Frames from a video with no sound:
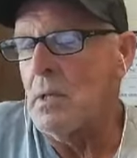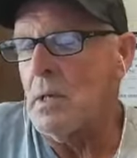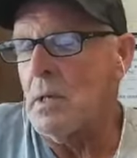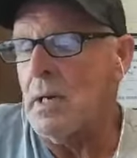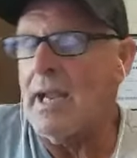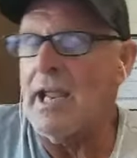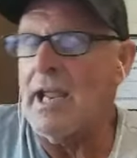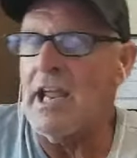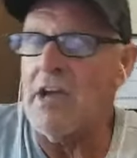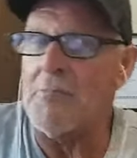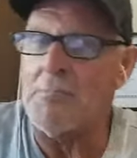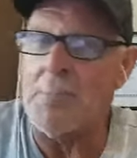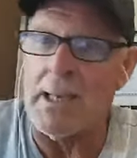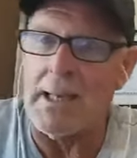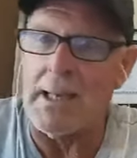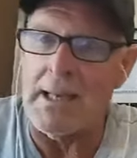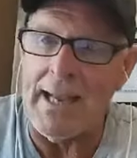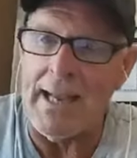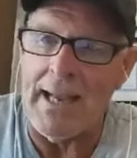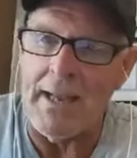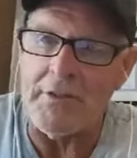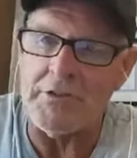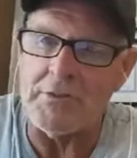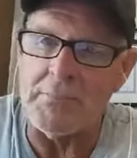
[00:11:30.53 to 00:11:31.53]
I have my
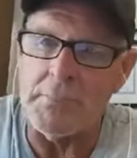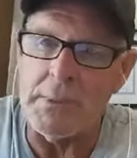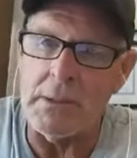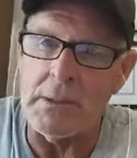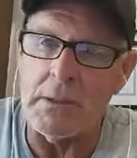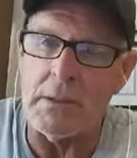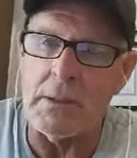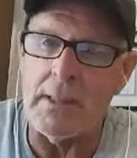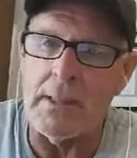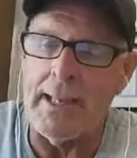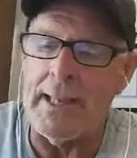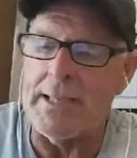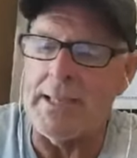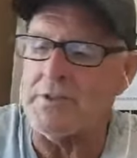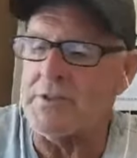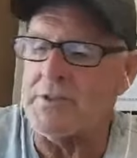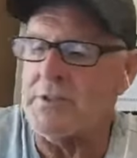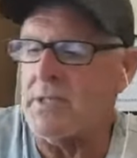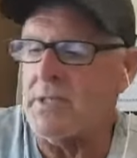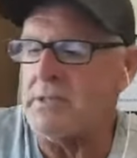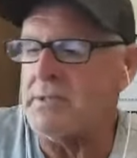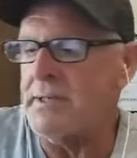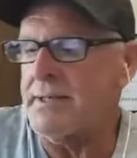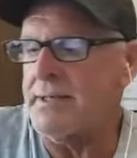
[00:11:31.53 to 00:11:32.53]
last meal at
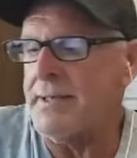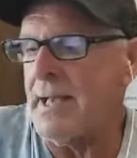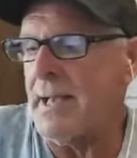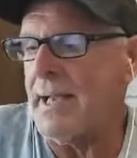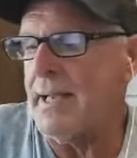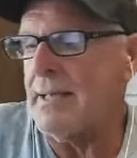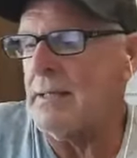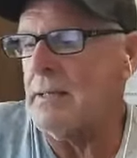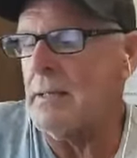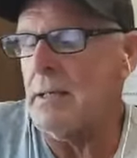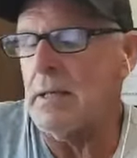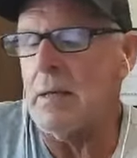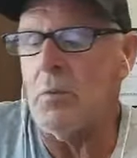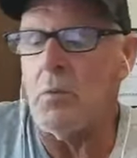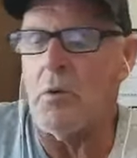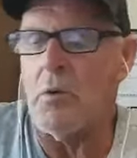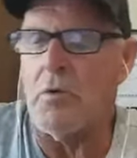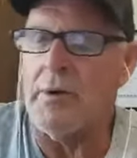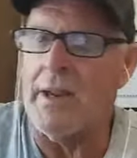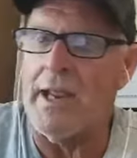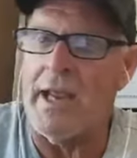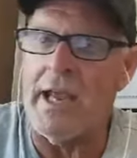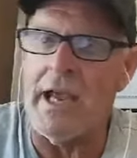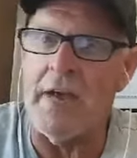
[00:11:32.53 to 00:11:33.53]
6 at night, and I
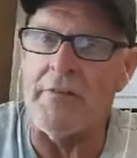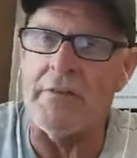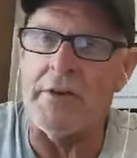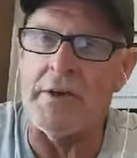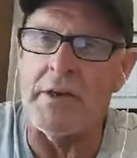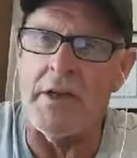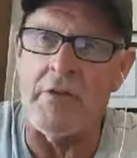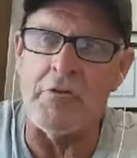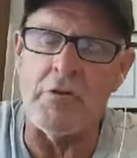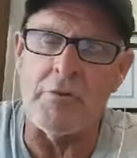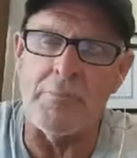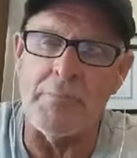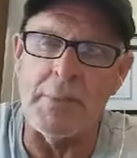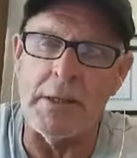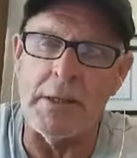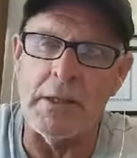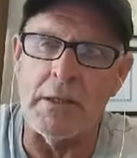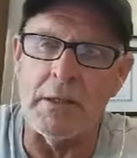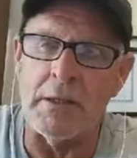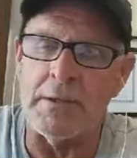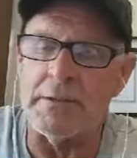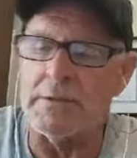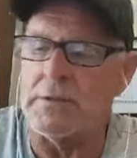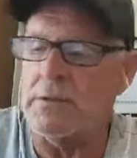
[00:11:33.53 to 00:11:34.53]
won't have another
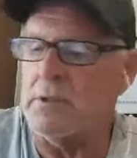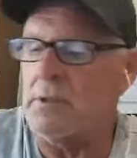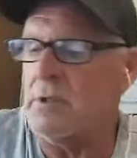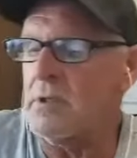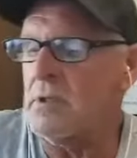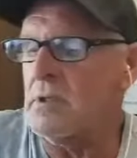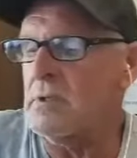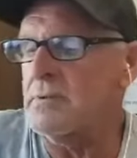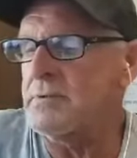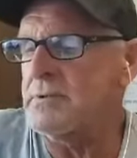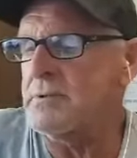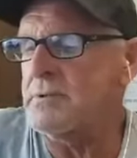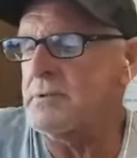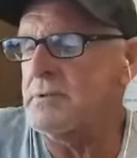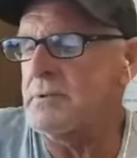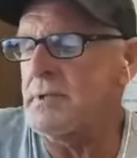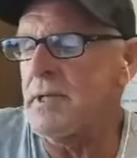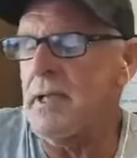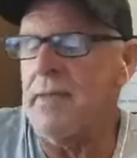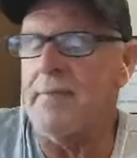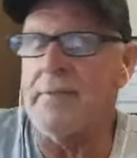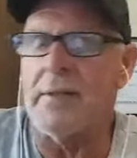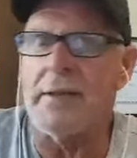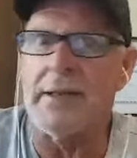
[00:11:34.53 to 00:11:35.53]
meal until
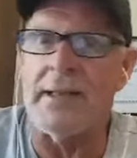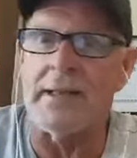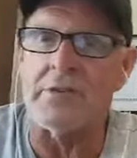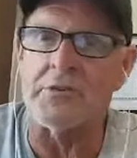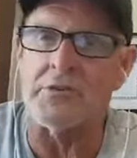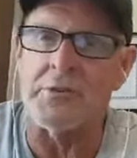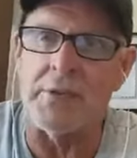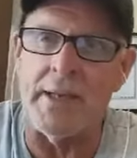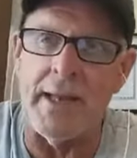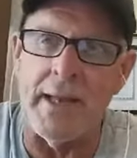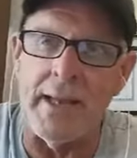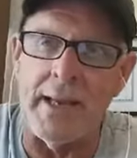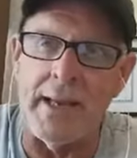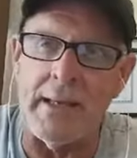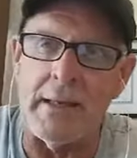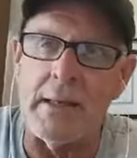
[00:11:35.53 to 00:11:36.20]
10 the next day.